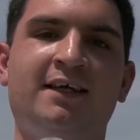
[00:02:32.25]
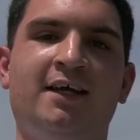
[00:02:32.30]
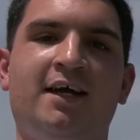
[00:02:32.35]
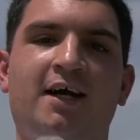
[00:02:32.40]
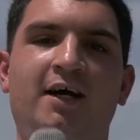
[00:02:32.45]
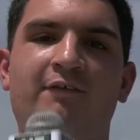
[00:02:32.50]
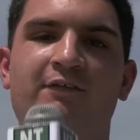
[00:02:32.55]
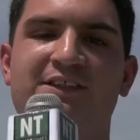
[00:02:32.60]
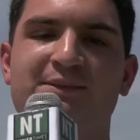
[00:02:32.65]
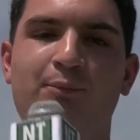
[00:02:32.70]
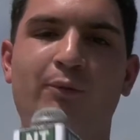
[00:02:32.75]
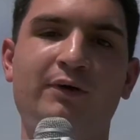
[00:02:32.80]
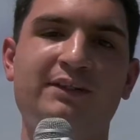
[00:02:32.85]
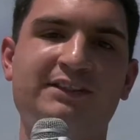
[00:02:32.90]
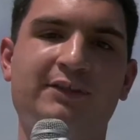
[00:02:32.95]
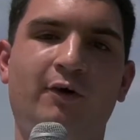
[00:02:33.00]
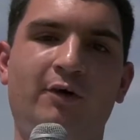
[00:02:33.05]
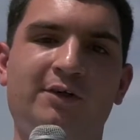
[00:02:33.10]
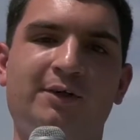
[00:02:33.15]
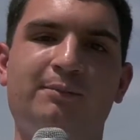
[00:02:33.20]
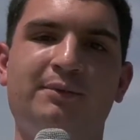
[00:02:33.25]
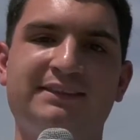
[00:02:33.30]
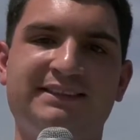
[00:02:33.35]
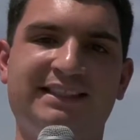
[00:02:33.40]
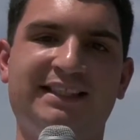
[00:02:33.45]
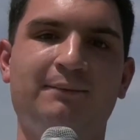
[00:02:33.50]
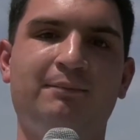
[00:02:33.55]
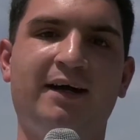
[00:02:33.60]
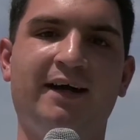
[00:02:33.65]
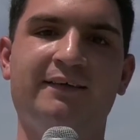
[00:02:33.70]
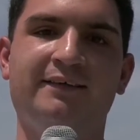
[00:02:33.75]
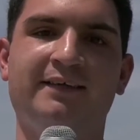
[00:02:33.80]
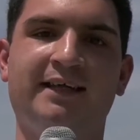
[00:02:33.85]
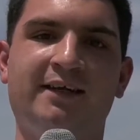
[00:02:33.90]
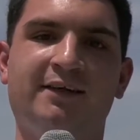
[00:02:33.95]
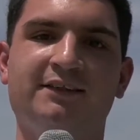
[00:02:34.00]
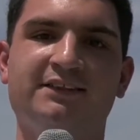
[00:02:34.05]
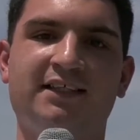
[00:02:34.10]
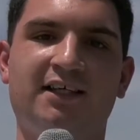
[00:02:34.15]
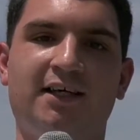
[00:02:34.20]
of the Sports Corner presented by the
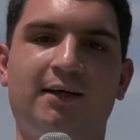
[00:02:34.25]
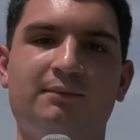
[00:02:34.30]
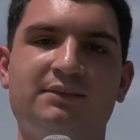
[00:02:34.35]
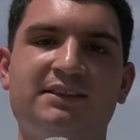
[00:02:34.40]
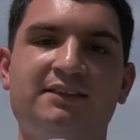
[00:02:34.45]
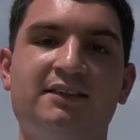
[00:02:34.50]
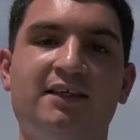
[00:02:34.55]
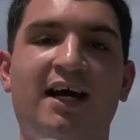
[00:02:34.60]
Niner Times.